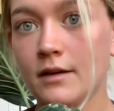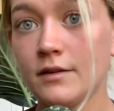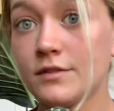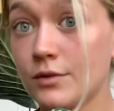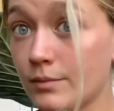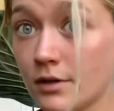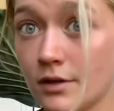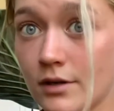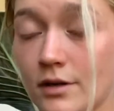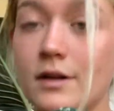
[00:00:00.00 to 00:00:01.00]

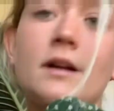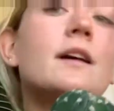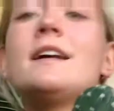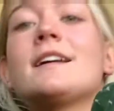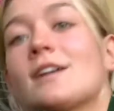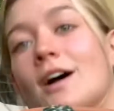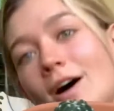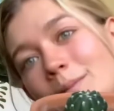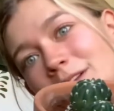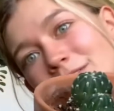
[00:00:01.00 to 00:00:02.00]
Super
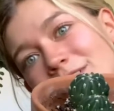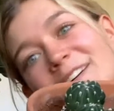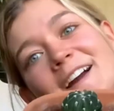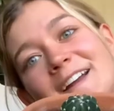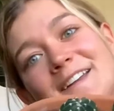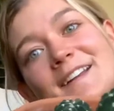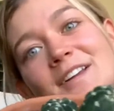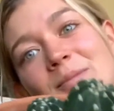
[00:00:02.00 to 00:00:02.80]
common variety.